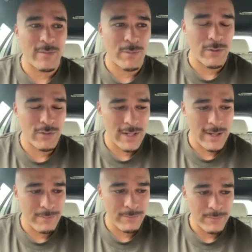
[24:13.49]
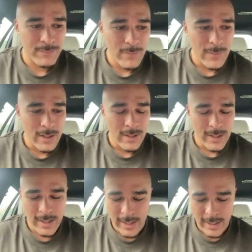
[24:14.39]
about
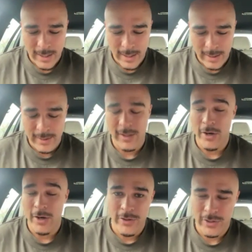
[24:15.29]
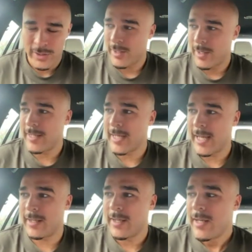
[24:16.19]
the Irish attack.